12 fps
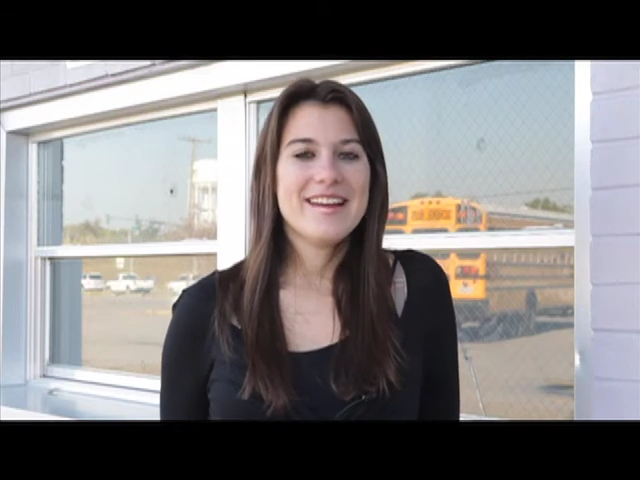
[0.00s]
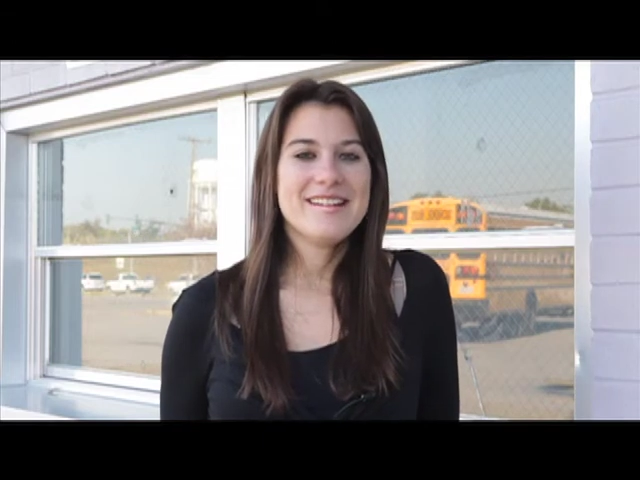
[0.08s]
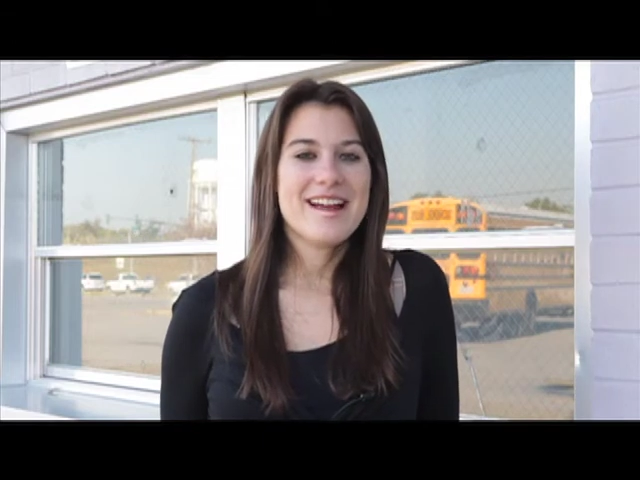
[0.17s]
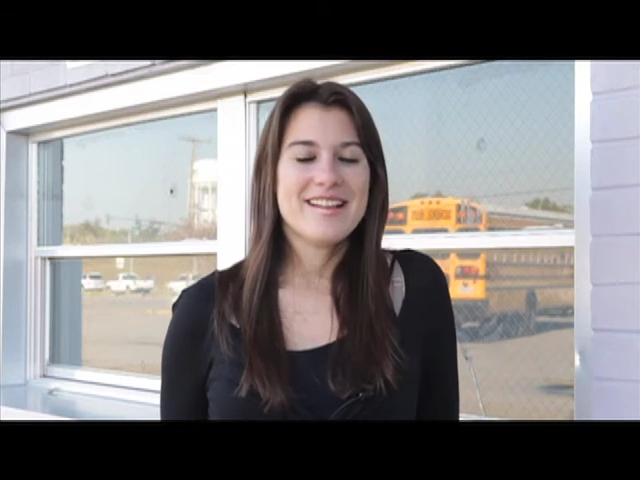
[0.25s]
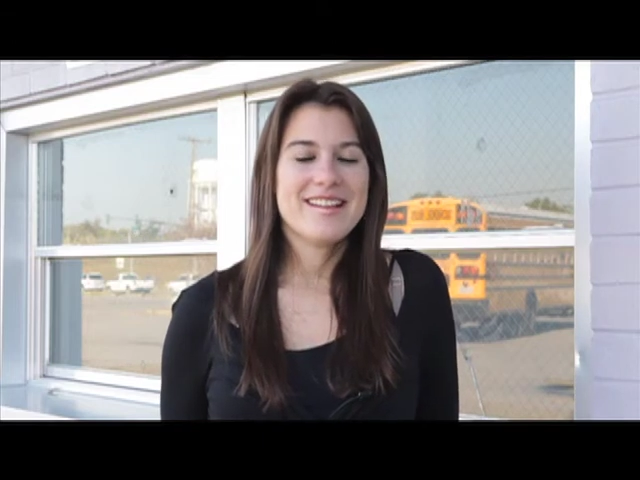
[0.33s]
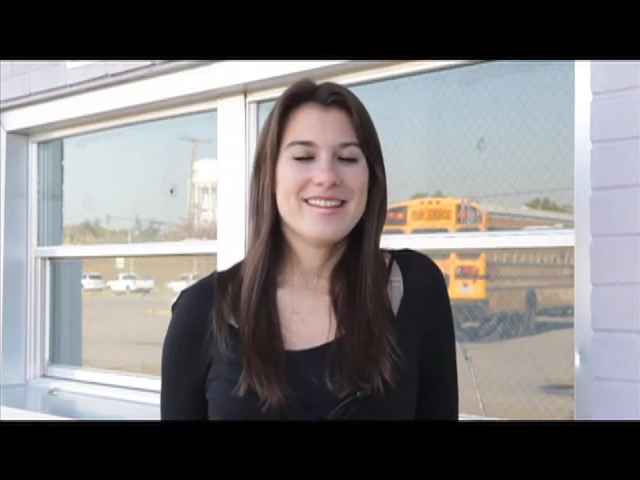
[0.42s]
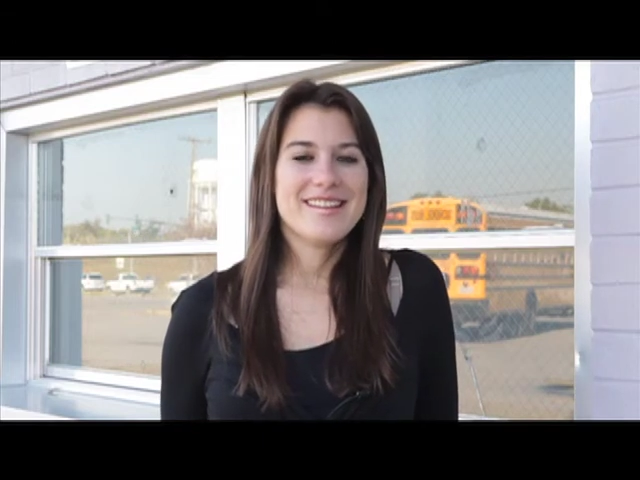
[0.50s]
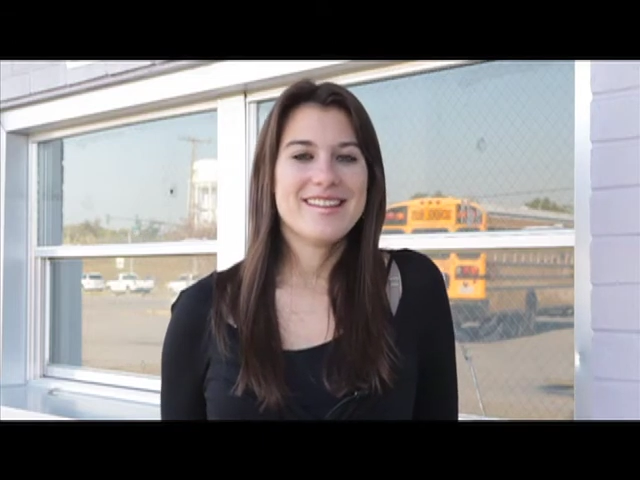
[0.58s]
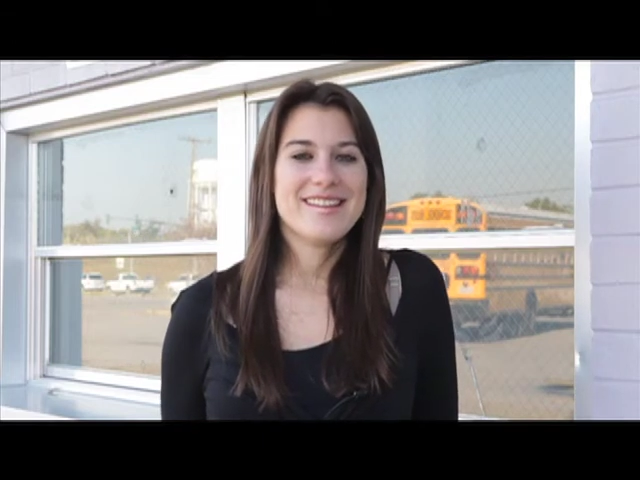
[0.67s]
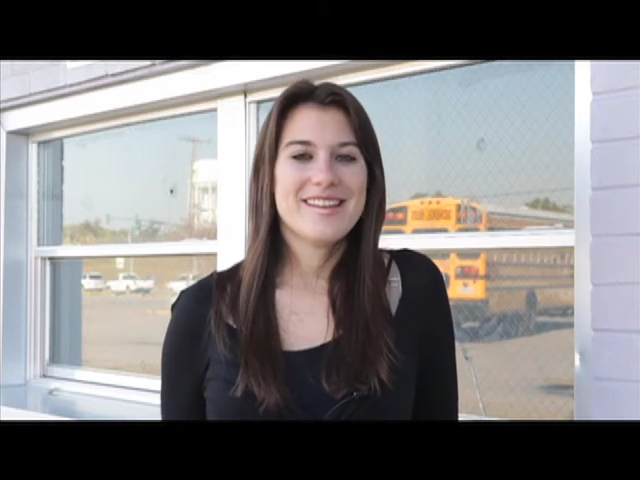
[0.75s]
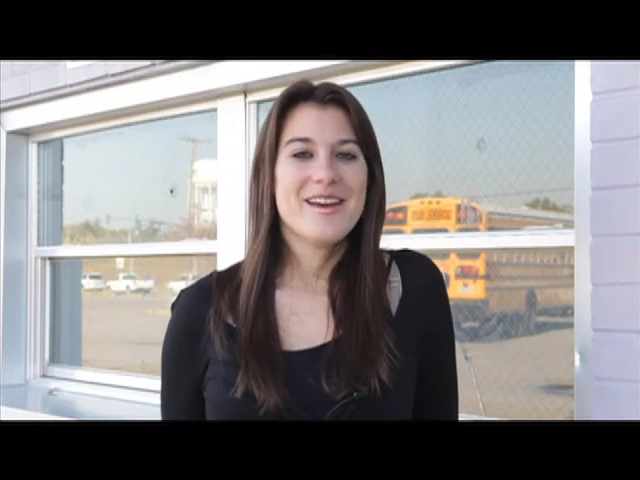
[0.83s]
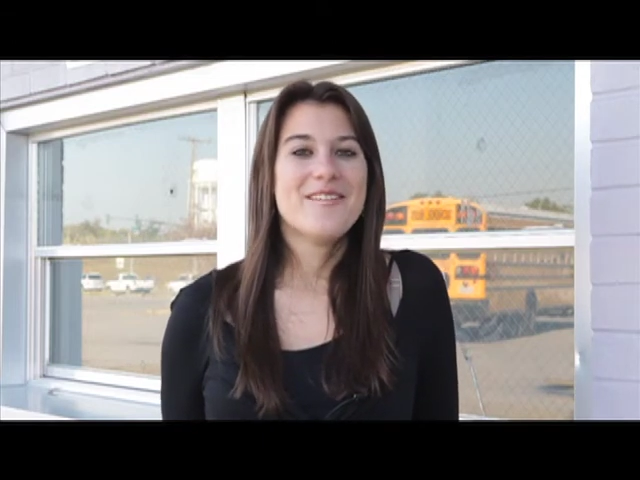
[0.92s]
analysis
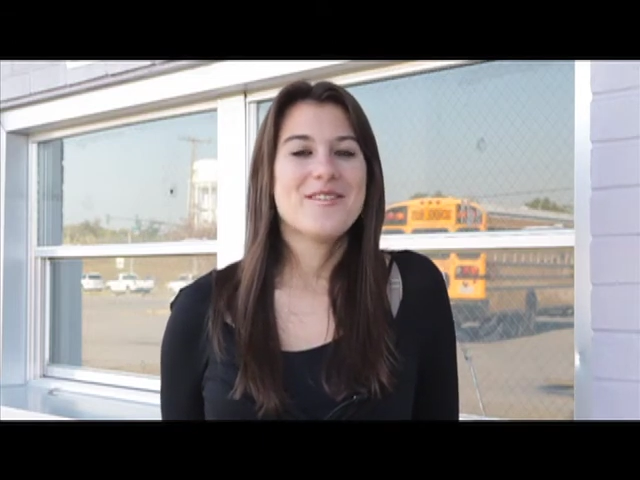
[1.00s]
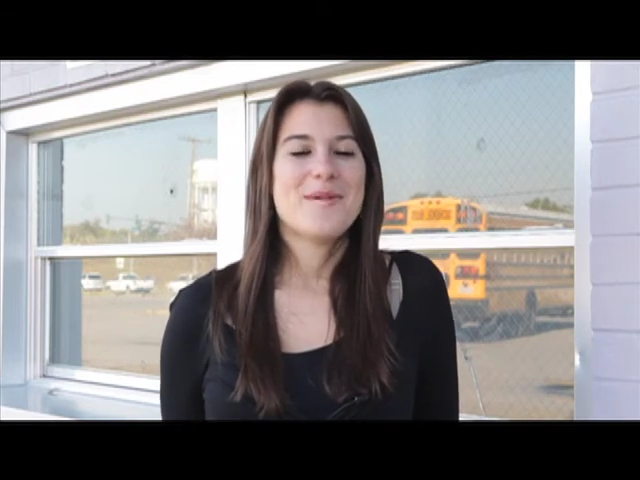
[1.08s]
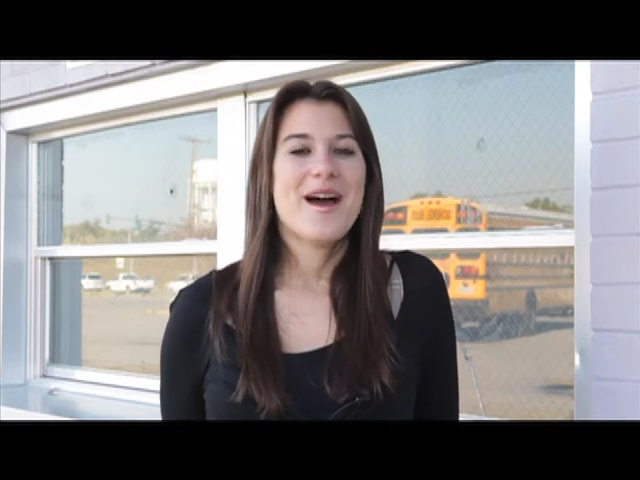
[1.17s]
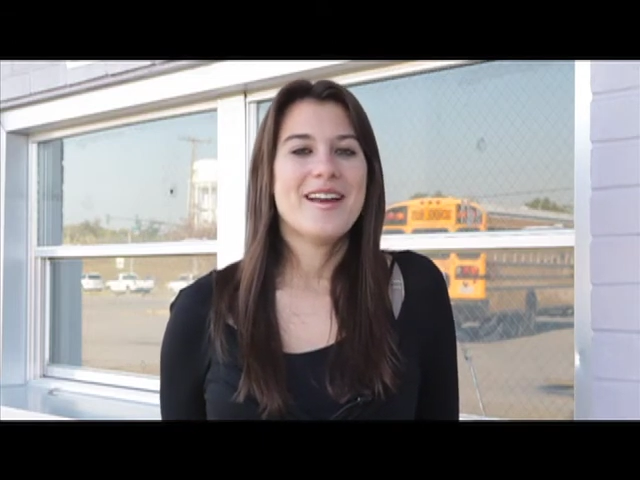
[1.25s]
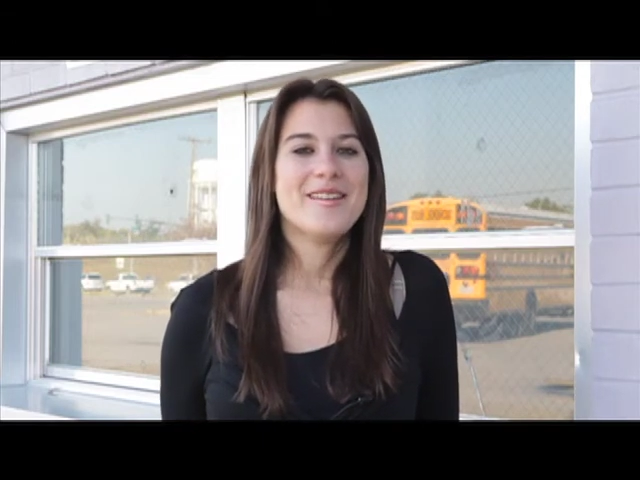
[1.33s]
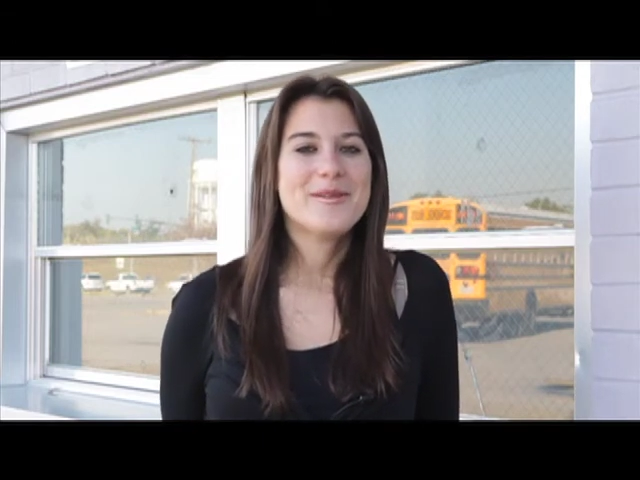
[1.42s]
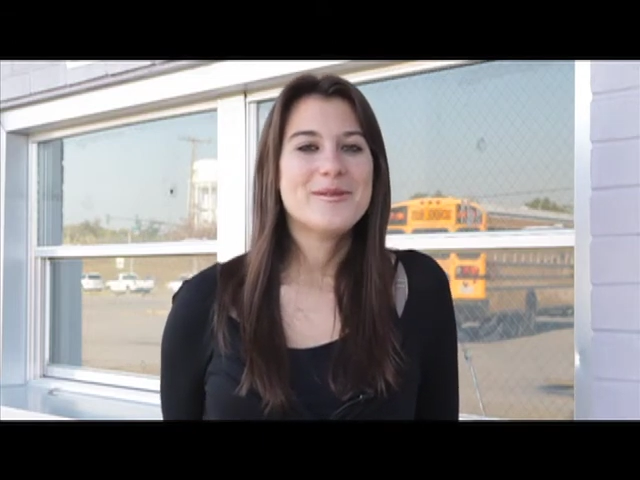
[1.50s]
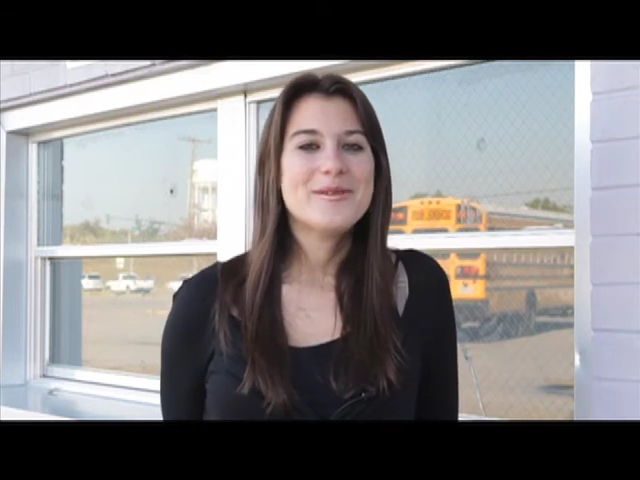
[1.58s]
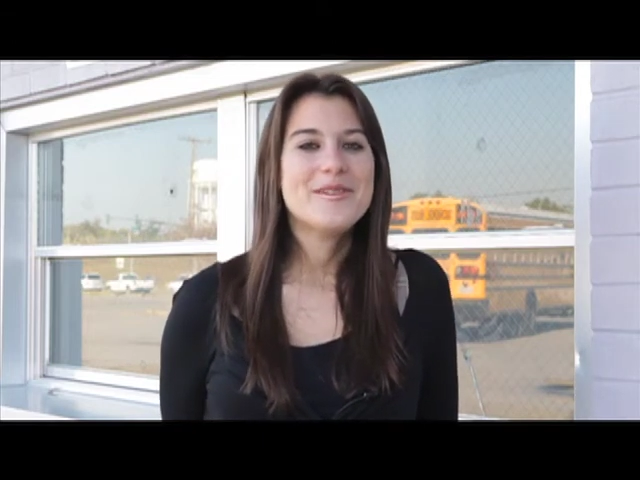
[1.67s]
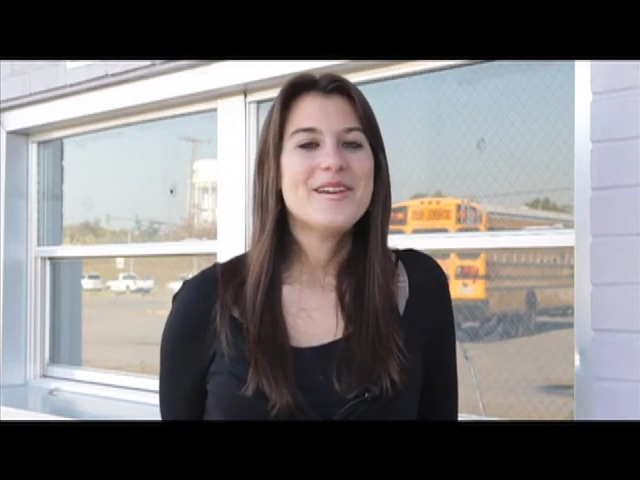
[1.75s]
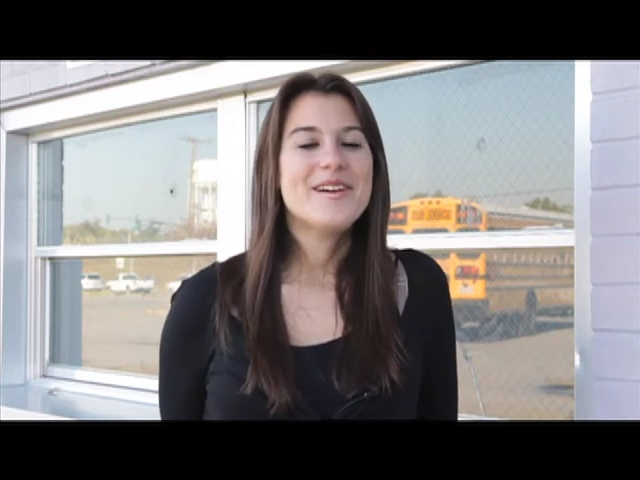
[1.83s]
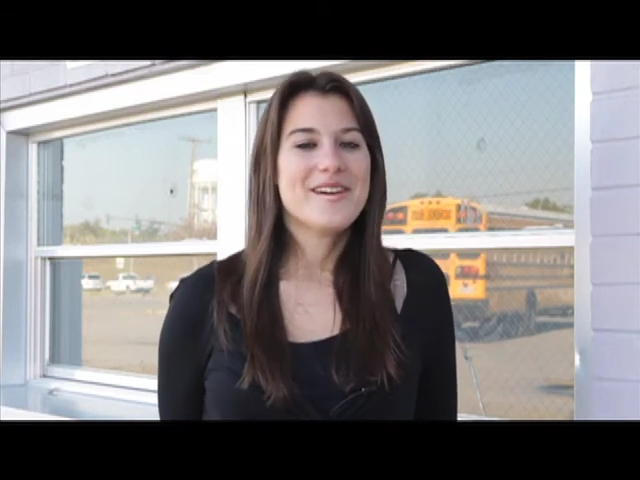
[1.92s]
from high school,